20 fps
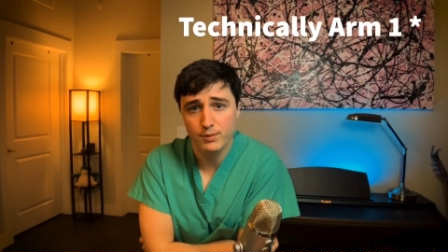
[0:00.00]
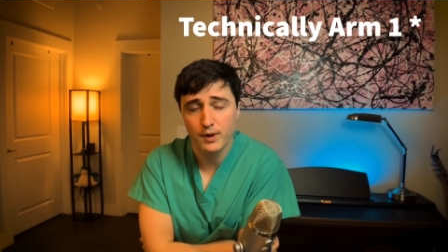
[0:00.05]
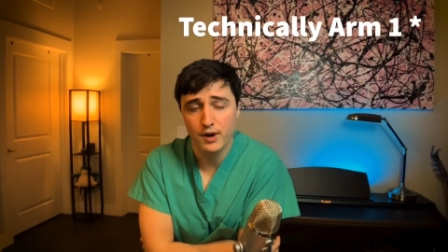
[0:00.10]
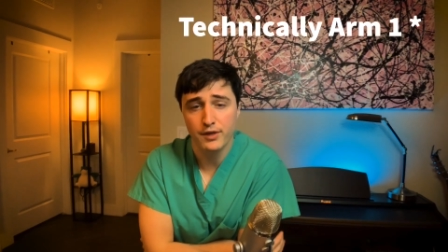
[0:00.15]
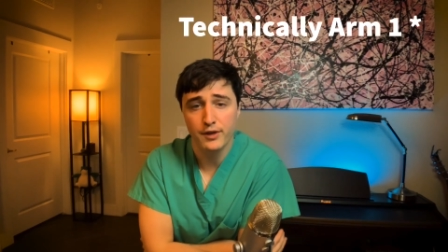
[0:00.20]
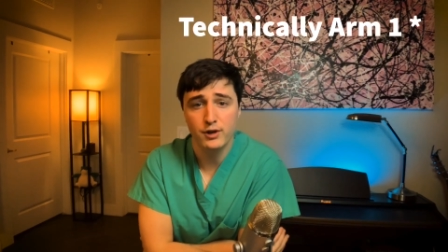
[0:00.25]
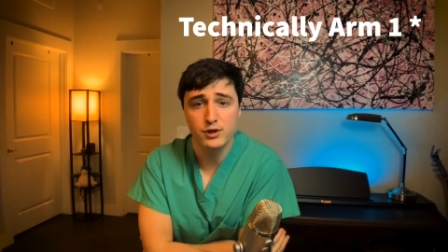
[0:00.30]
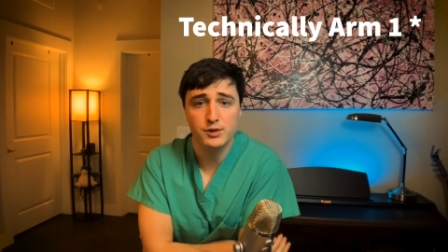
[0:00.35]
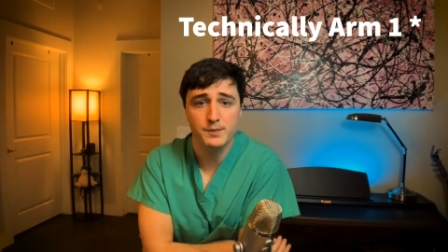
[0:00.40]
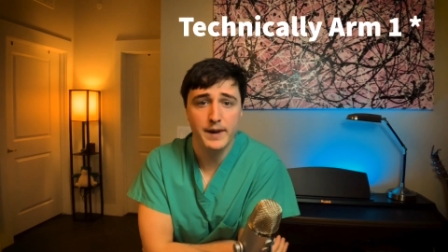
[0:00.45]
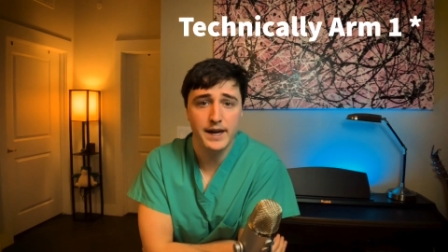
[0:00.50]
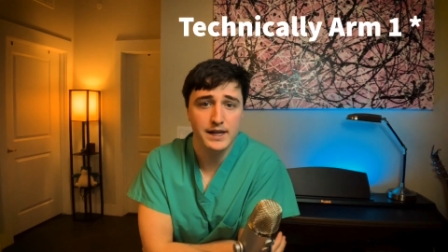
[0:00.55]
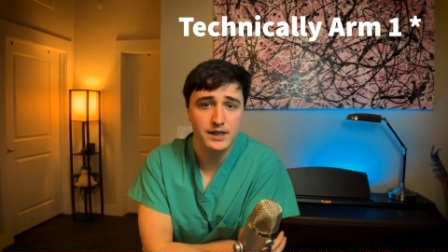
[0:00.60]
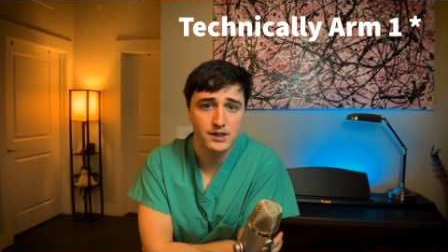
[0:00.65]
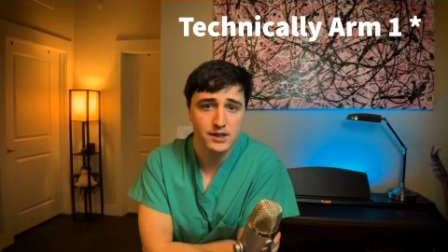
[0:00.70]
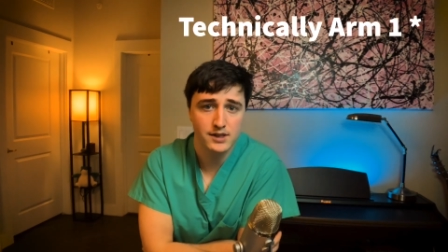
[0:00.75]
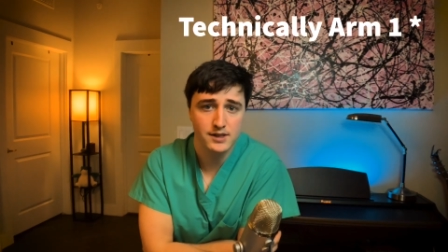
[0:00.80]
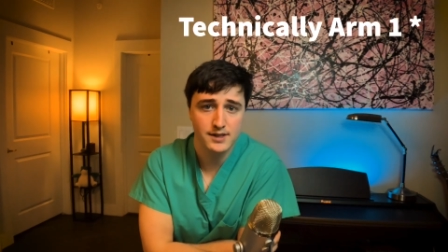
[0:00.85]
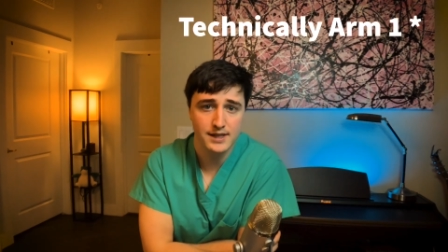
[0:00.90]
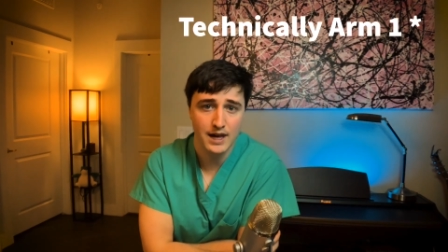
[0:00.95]
are those
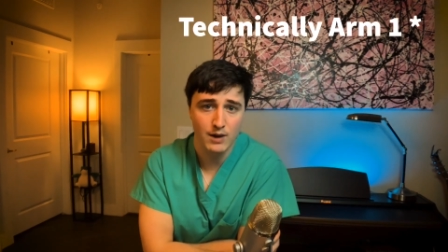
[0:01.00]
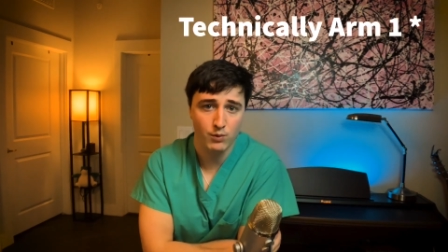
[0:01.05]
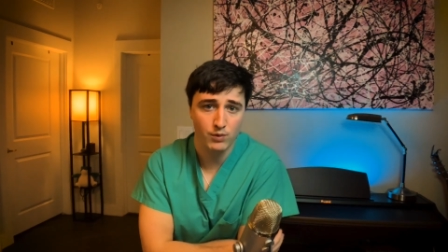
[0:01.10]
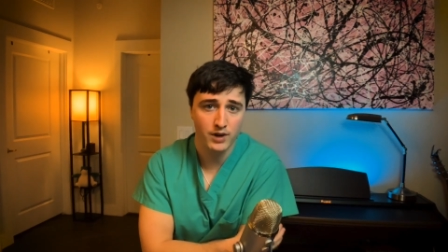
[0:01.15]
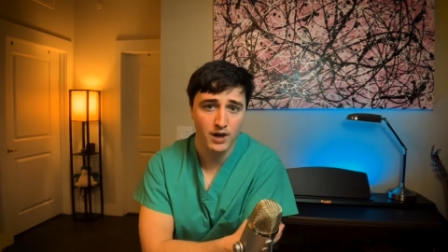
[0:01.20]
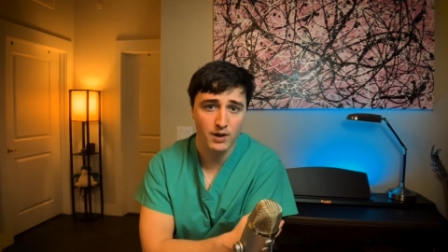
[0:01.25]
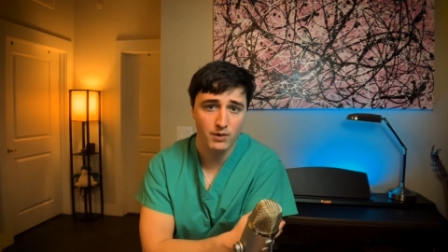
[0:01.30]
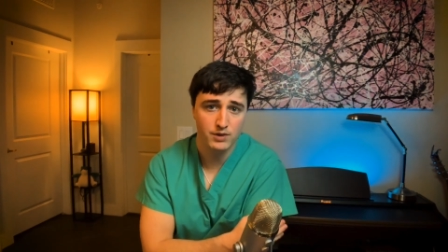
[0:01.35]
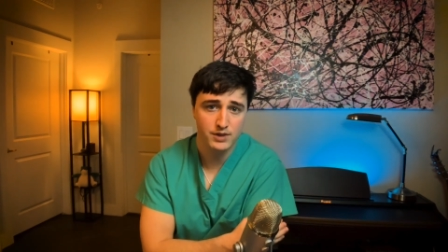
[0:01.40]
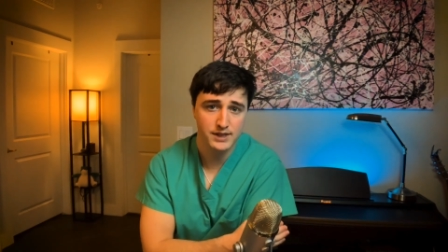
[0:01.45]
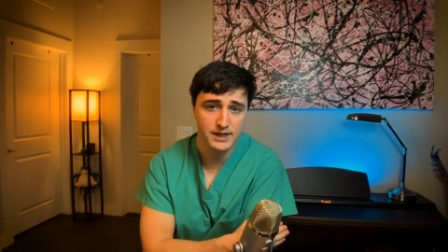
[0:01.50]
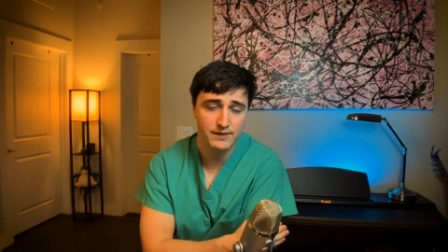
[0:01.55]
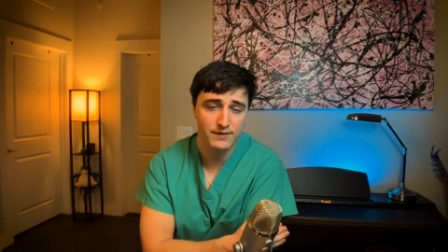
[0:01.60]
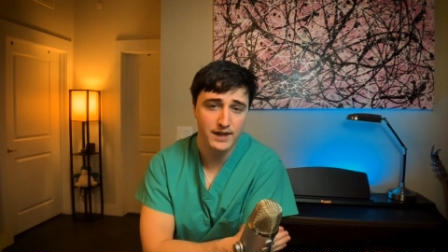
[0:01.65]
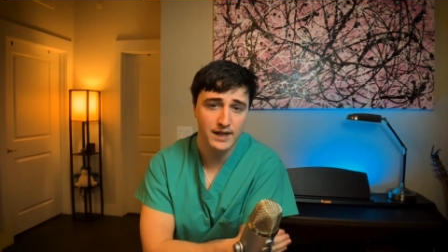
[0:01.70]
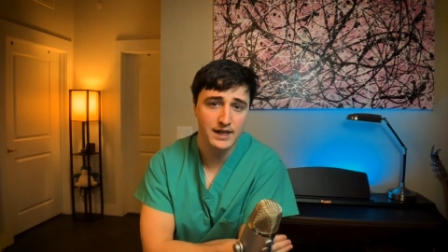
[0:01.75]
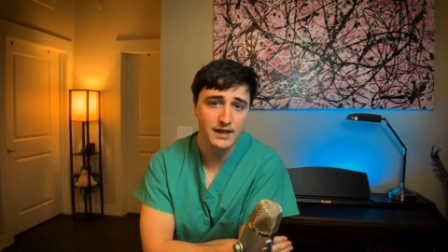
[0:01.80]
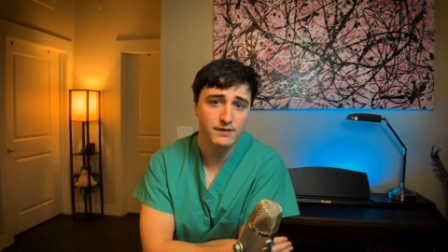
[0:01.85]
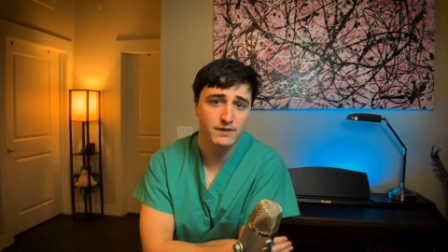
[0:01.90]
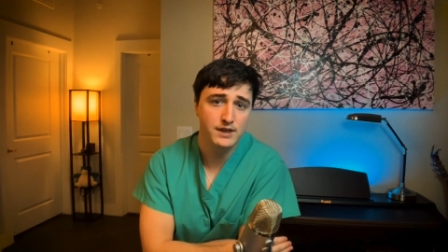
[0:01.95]
patients that will not receive
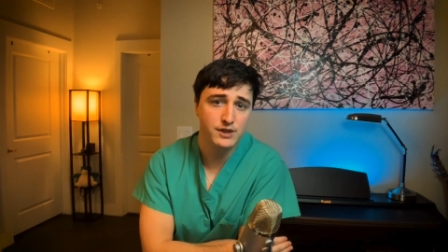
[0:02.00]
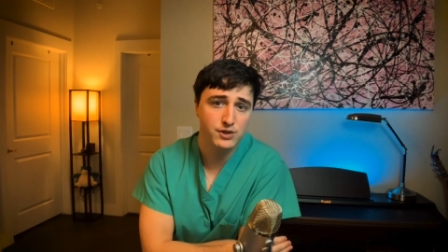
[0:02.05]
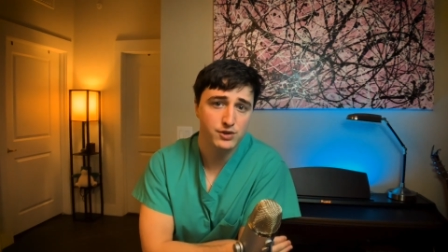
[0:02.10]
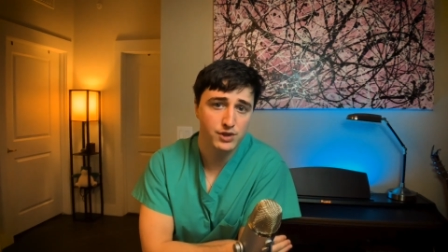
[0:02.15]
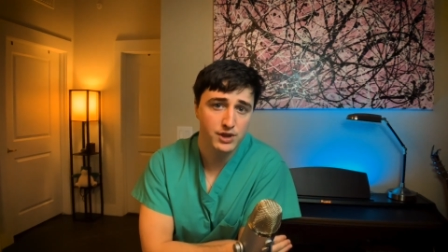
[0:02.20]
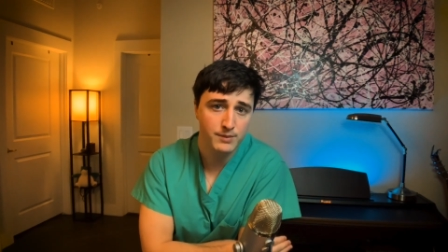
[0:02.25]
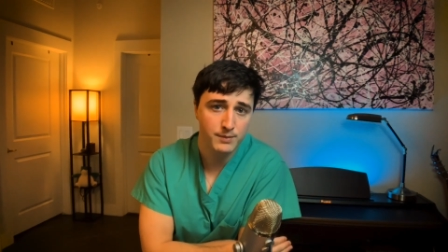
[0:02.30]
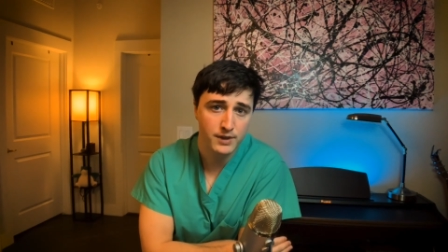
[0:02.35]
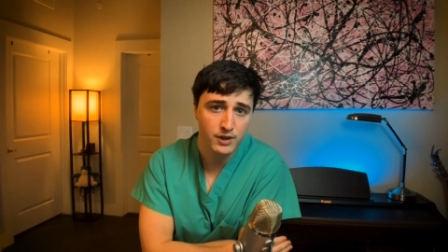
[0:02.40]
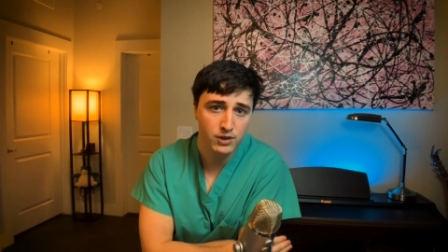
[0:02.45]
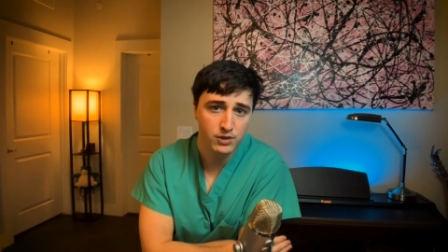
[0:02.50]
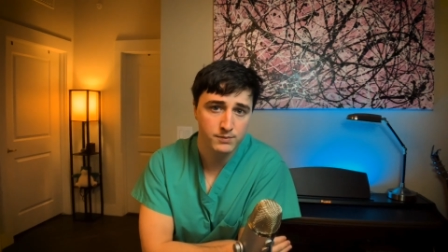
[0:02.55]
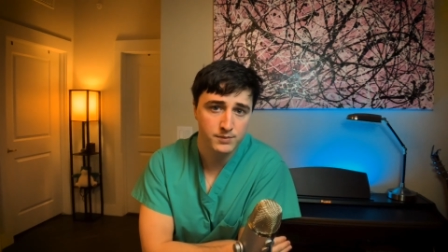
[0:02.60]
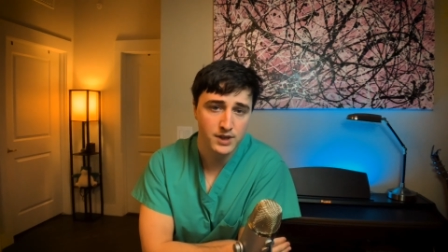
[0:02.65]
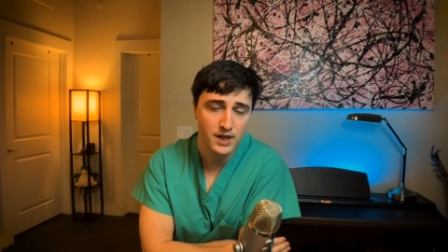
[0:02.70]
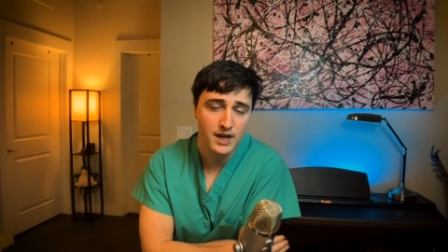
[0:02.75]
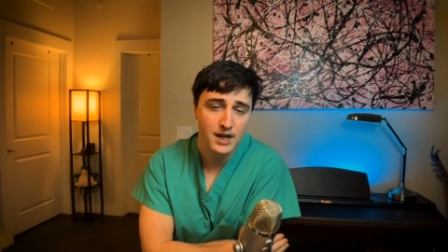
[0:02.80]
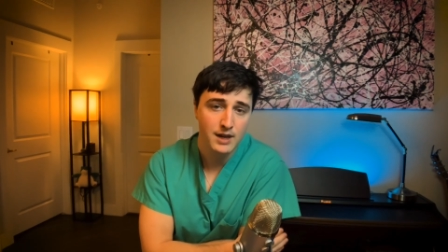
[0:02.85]
any of these treatment arms